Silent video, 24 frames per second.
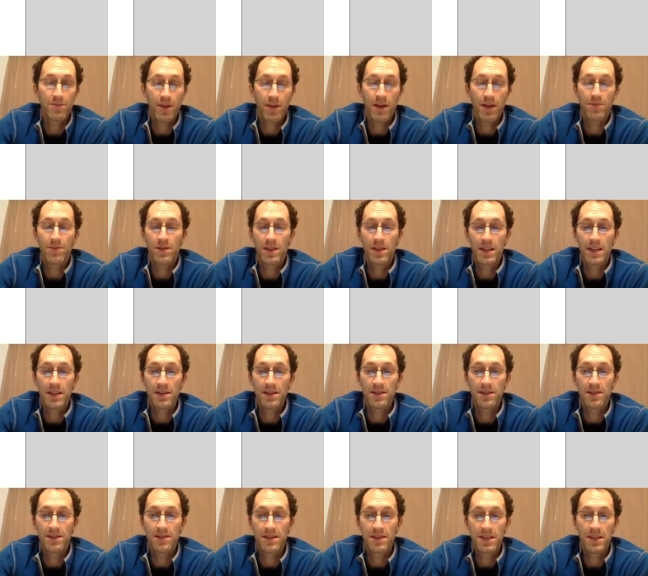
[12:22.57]

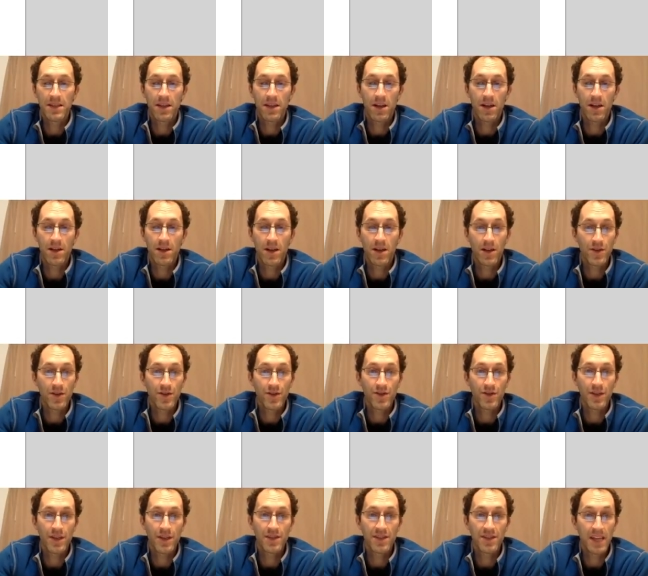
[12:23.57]
populated
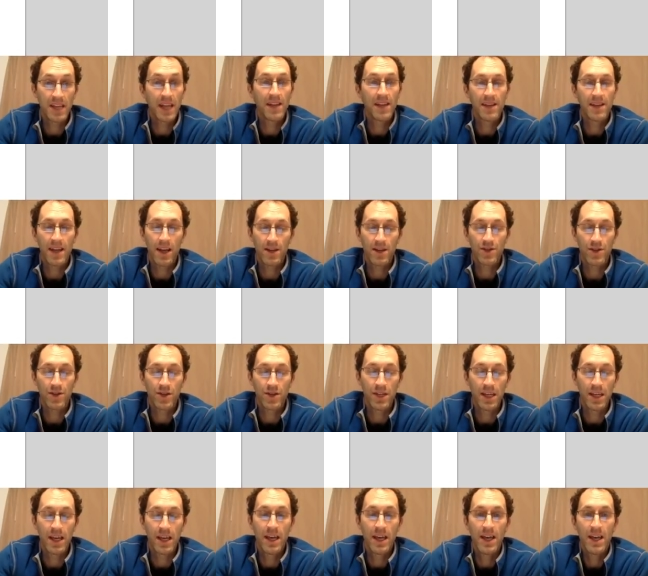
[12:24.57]
state
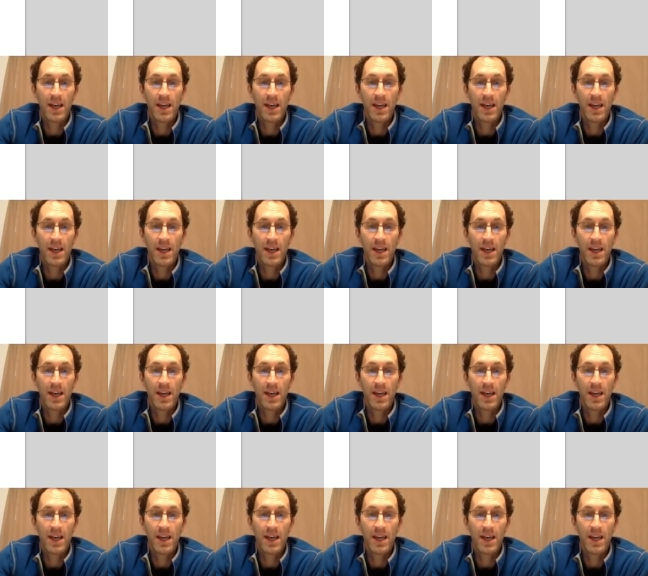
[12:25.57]
actually,